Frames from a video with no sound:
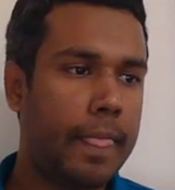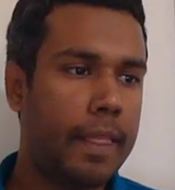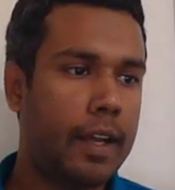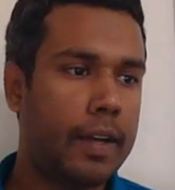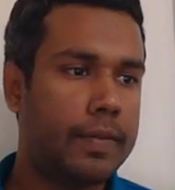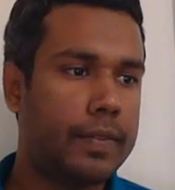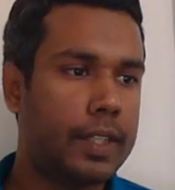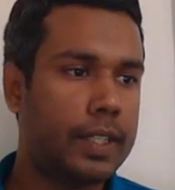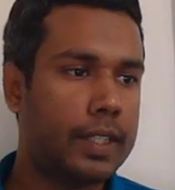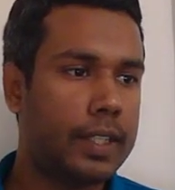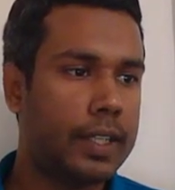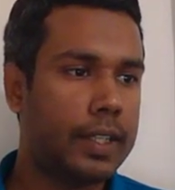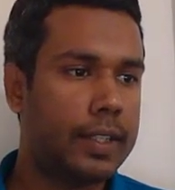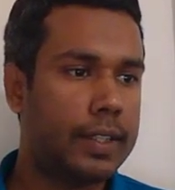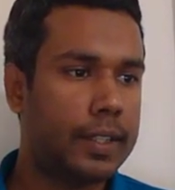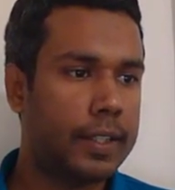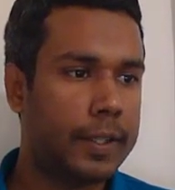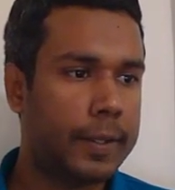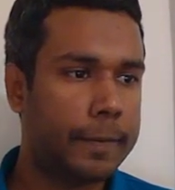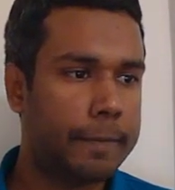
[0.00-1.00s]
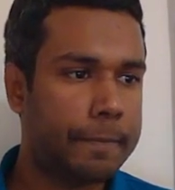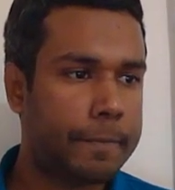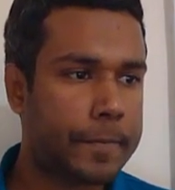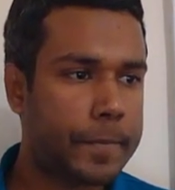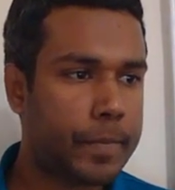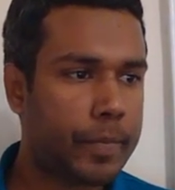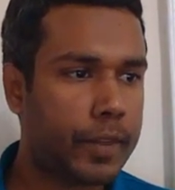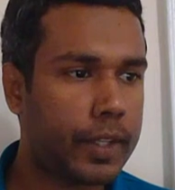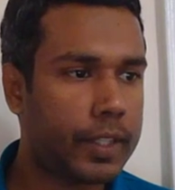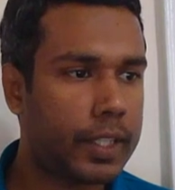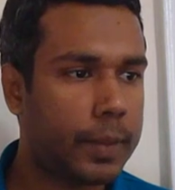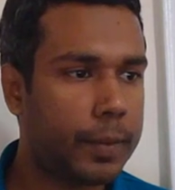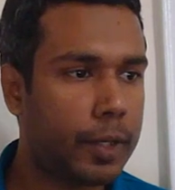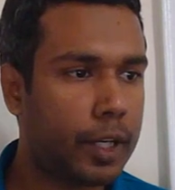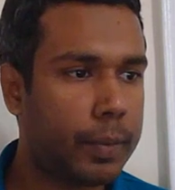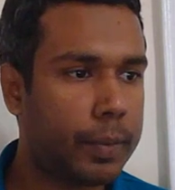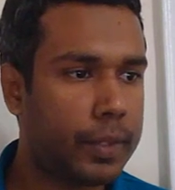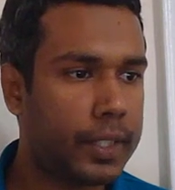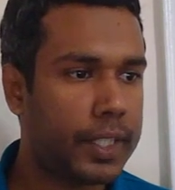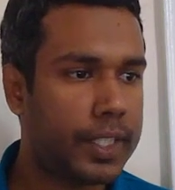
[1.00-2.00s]
After that,
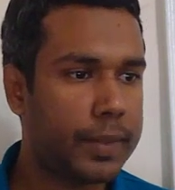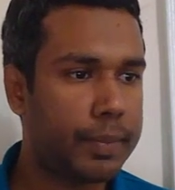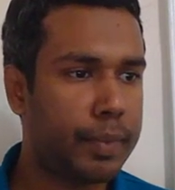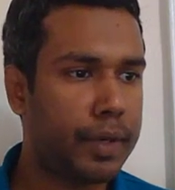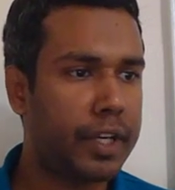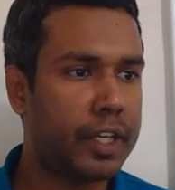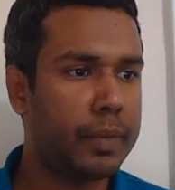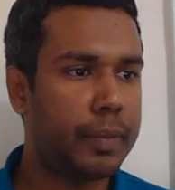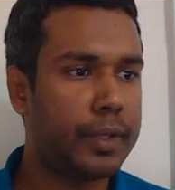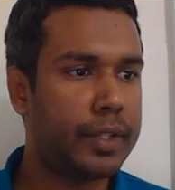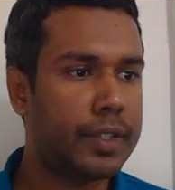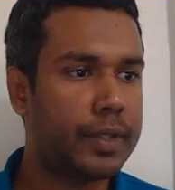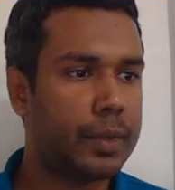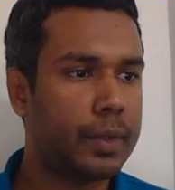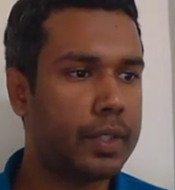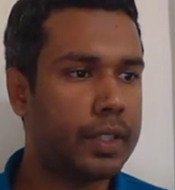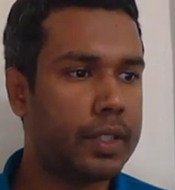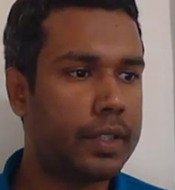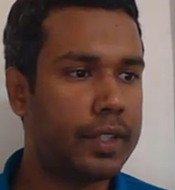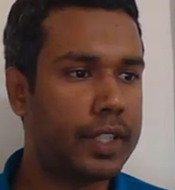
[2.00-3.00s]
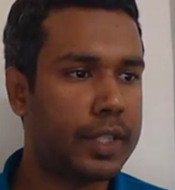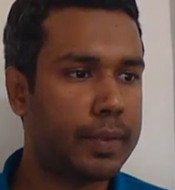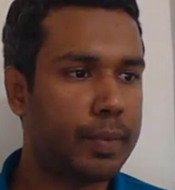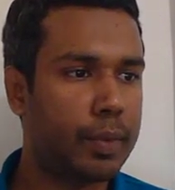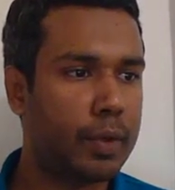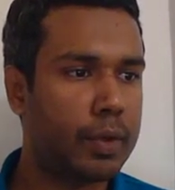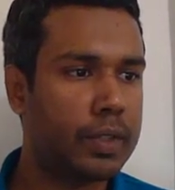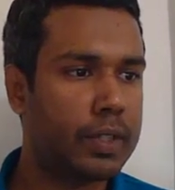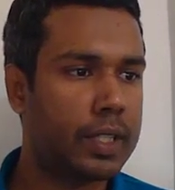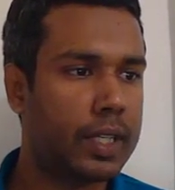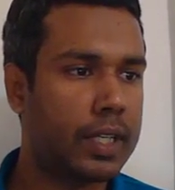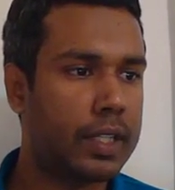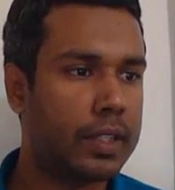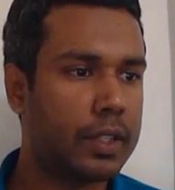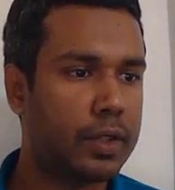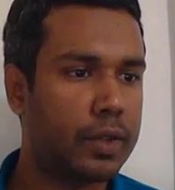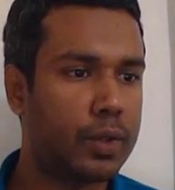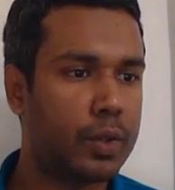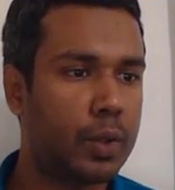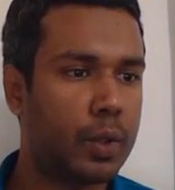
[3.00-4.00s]
developing experiments with response and
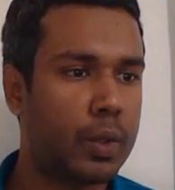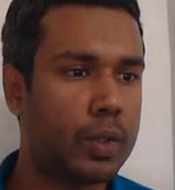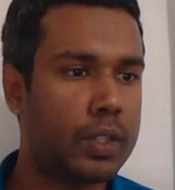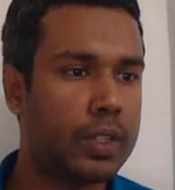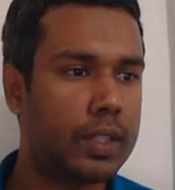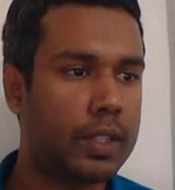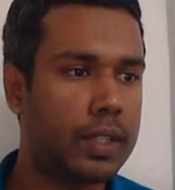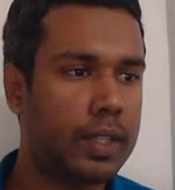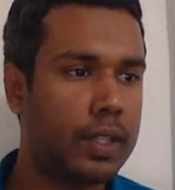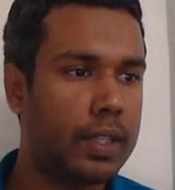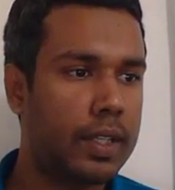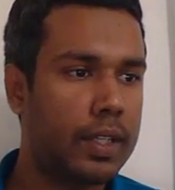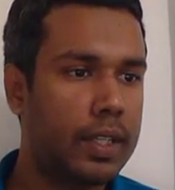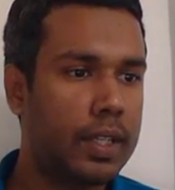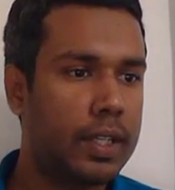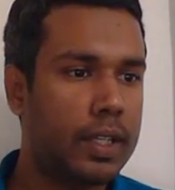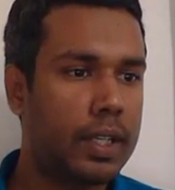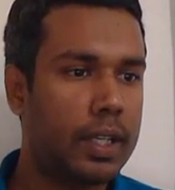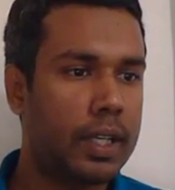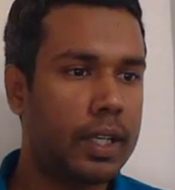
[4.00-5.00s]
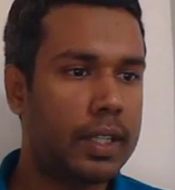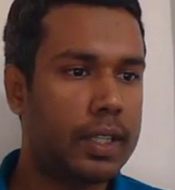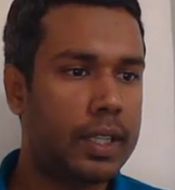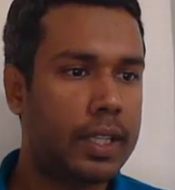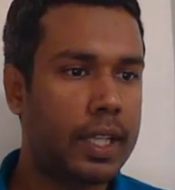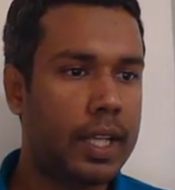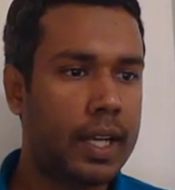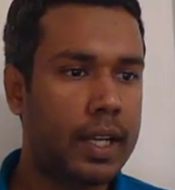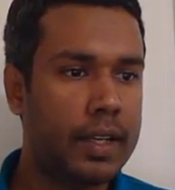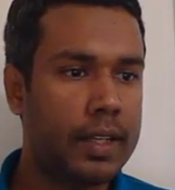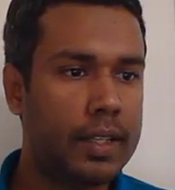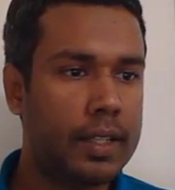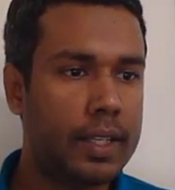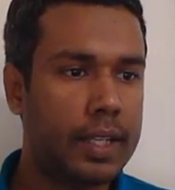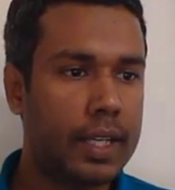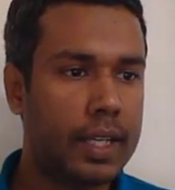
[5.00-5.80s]
controls, then